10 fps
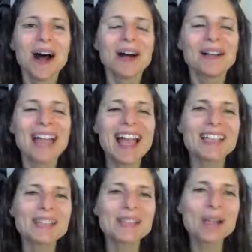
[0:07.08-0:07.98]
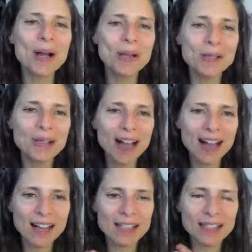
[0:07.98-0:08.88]
Okay, so
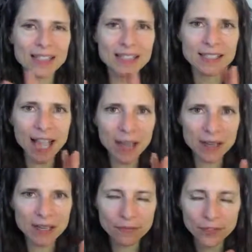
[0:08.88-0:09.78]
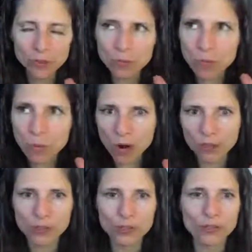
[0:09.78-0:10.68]
guys, if you
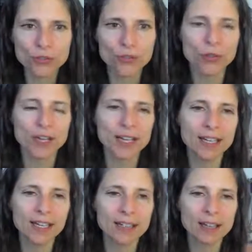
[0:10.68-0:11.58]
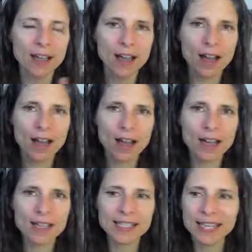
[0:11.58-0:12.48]
want to join
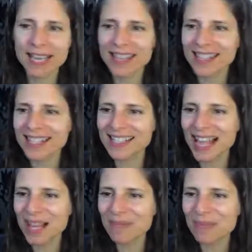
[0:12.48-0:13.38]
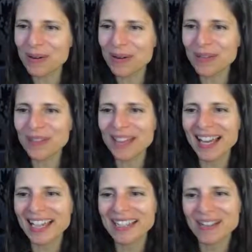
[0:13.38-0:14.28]
us in the temple,
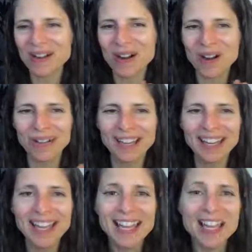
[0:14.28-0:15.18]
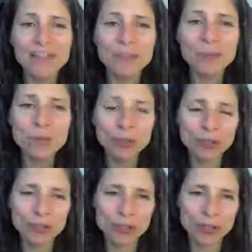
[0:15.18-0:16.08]
thanks Kari. If you
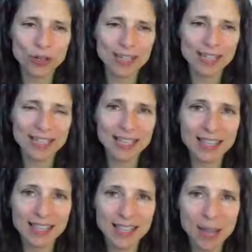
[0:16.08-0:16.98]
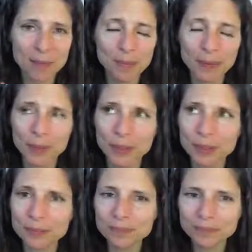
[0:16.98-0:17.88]
want to join us in the
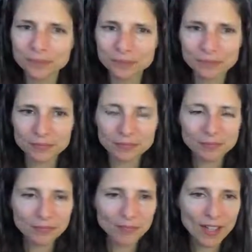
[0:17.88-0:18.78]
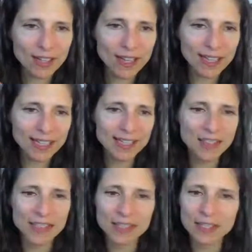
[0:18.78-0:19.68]
temple, like I
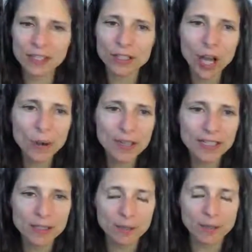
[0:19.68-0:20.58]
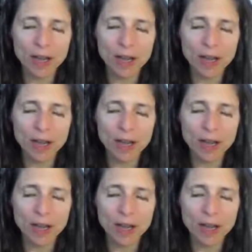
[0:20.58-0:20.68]
said, this is the lowest